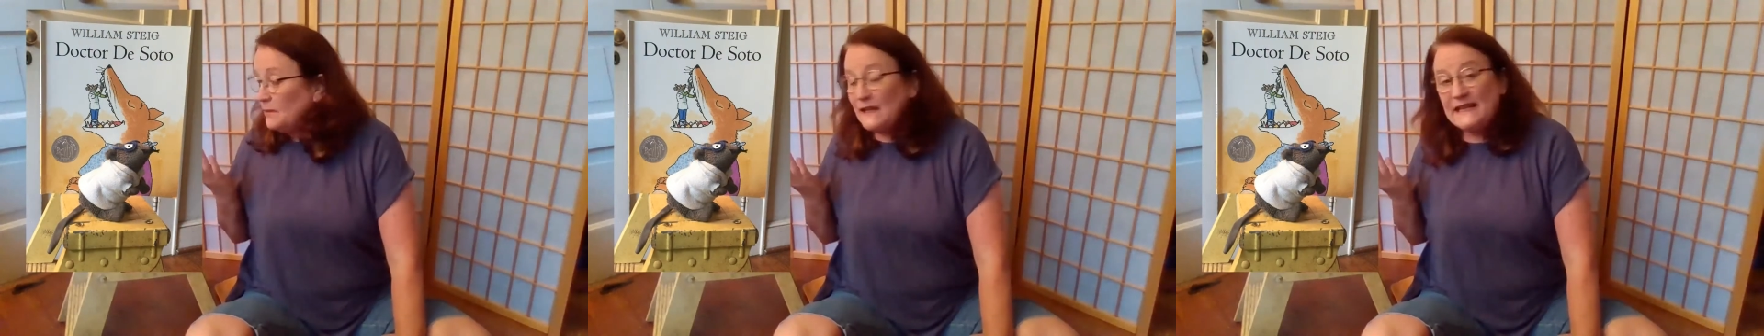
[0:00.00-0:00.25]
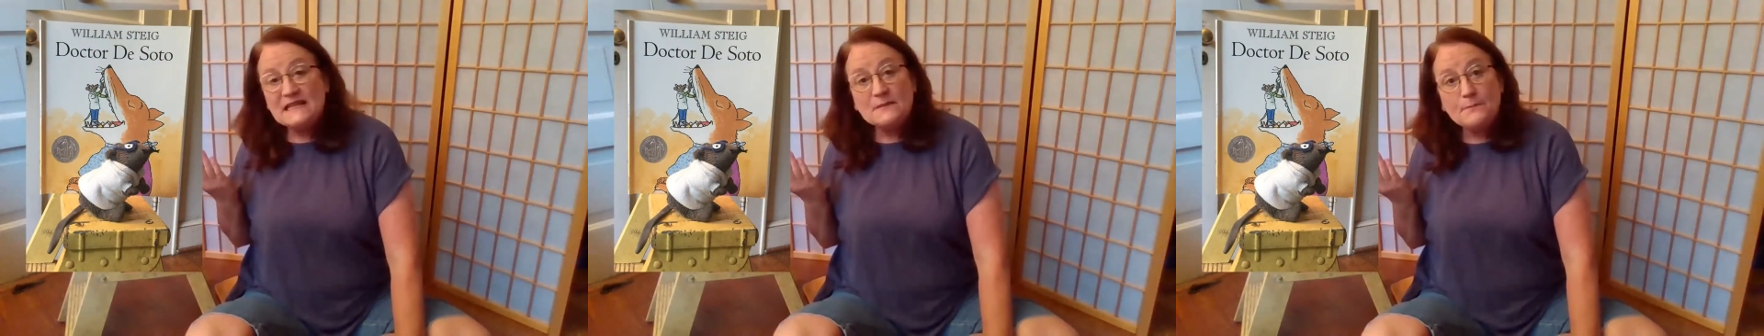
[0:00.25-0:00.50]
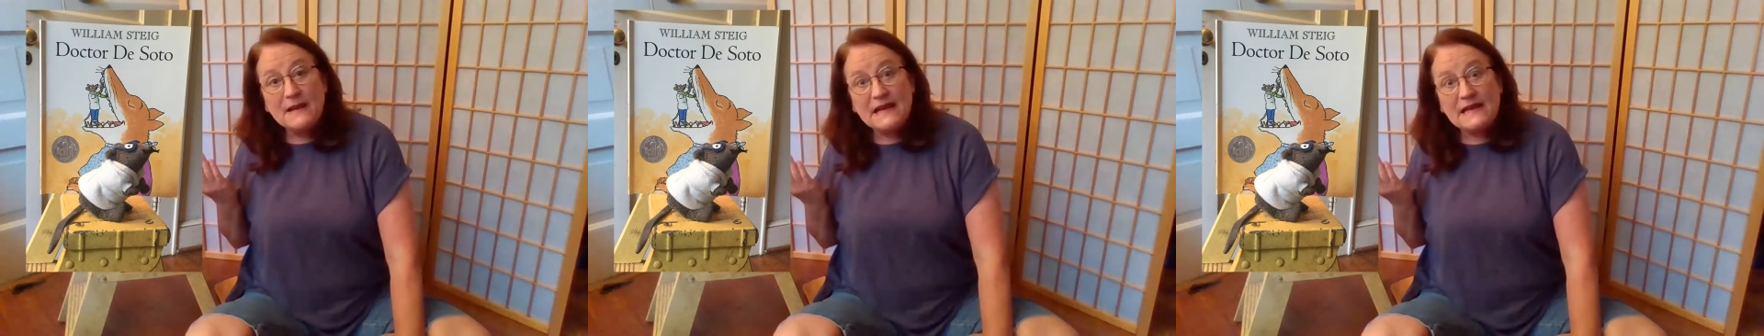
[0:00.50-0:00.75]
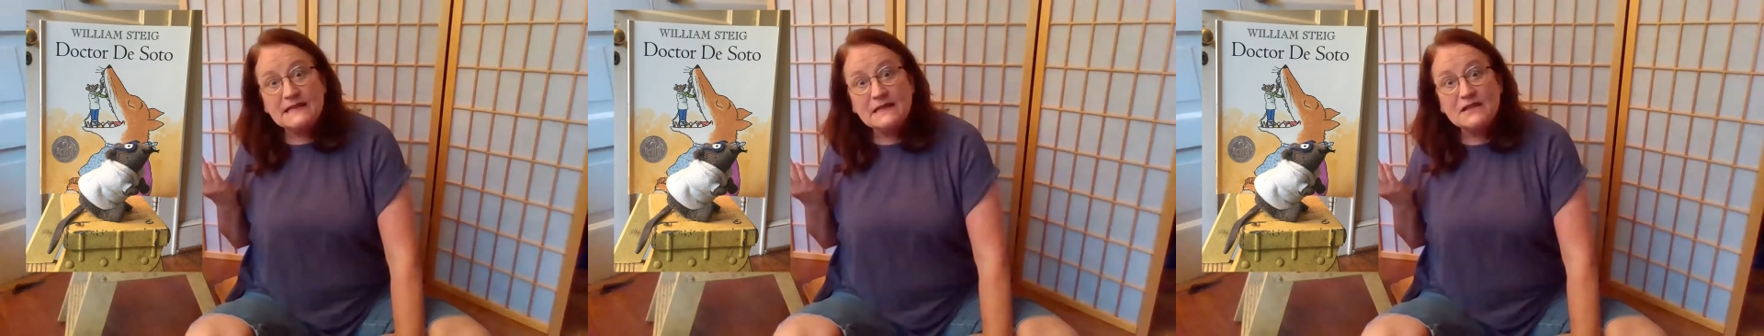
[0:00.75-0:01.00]
Please
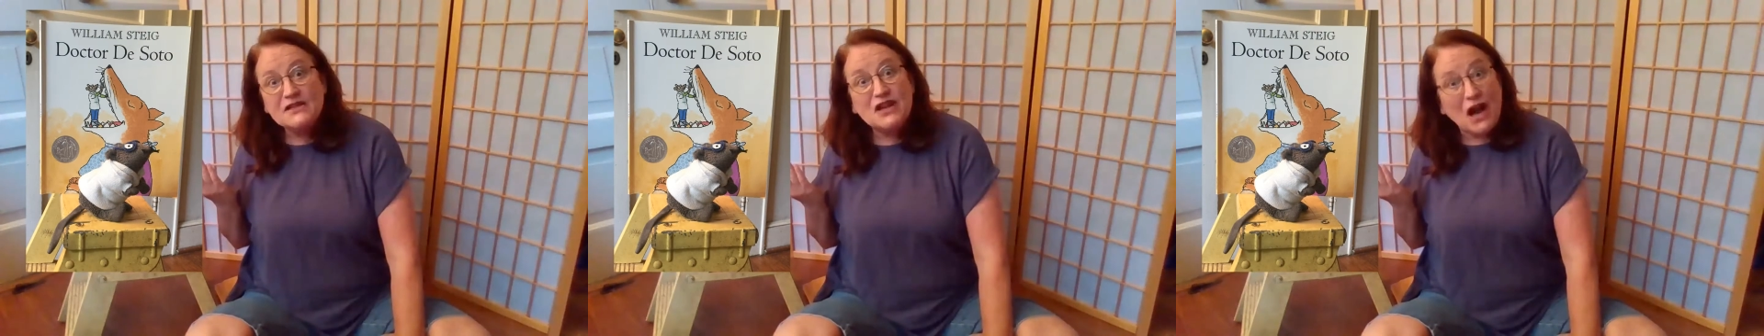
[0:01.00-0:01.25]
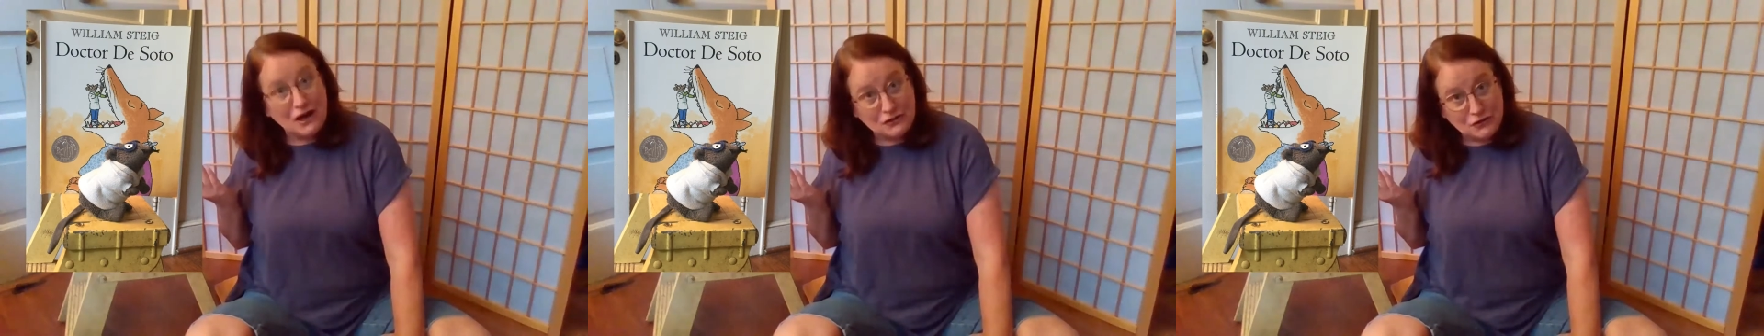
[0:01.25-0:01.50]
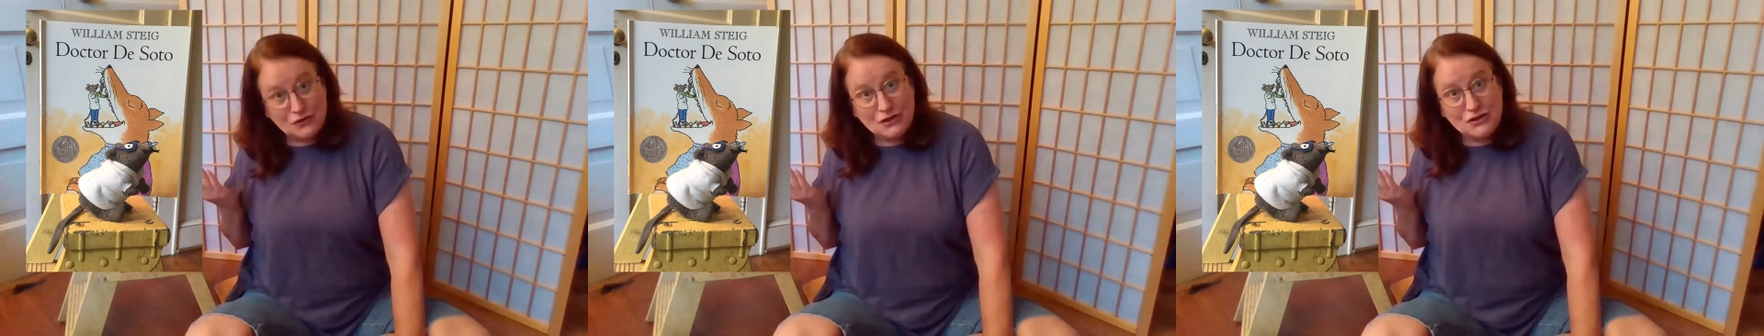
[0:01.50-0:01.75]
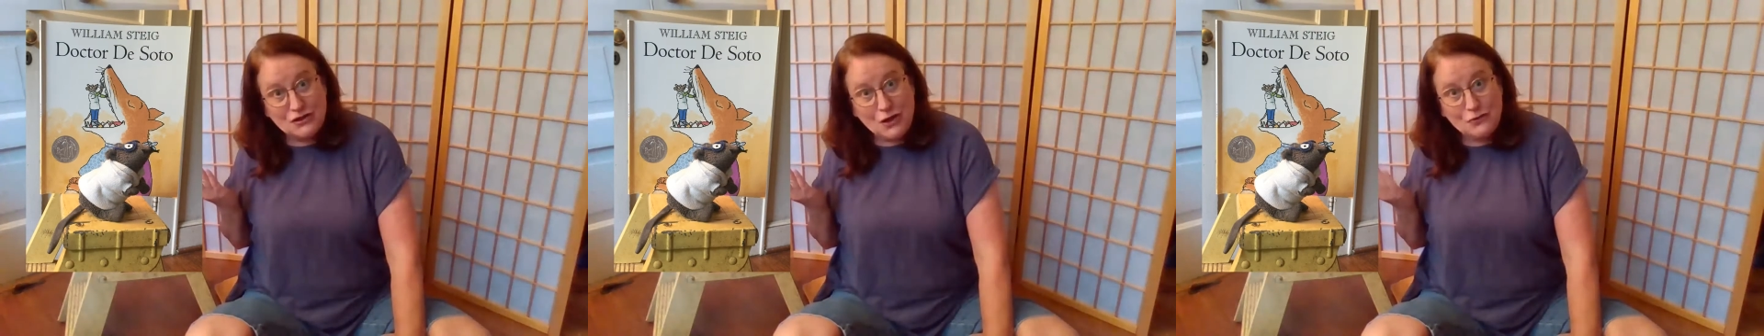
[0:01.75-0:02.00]
meet Dr.
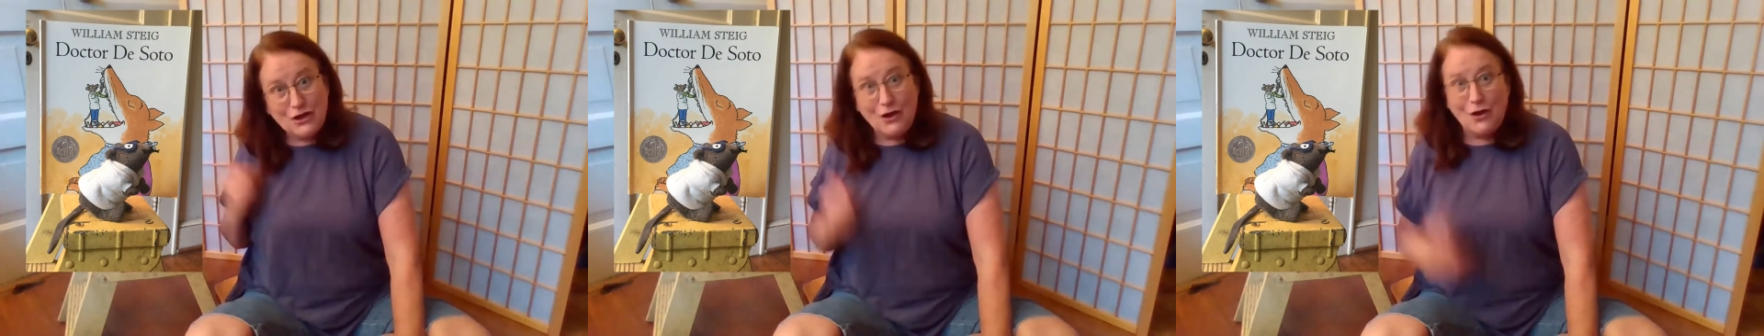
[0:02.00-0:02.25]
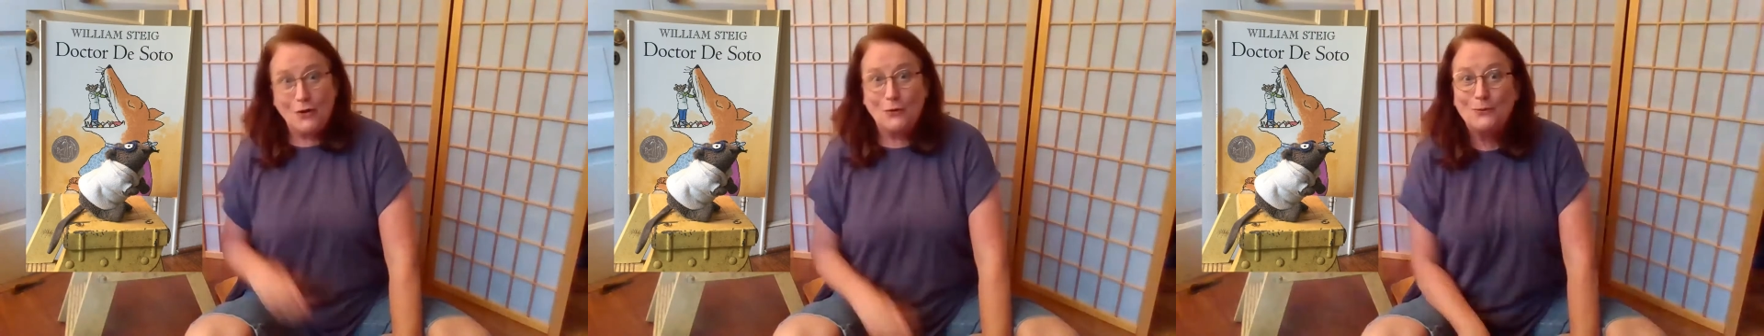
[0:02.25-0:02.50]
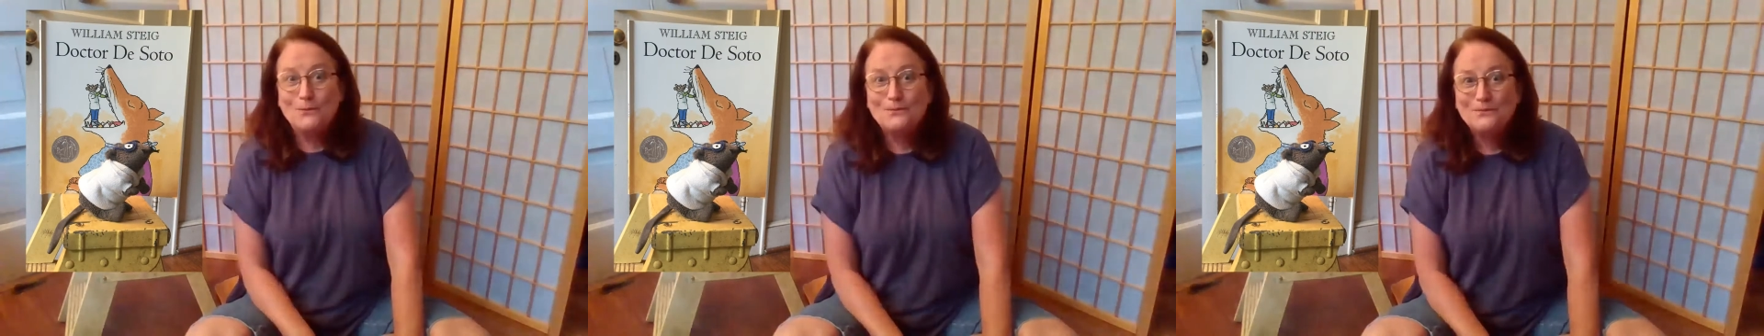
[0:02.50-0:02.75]
DeSoto.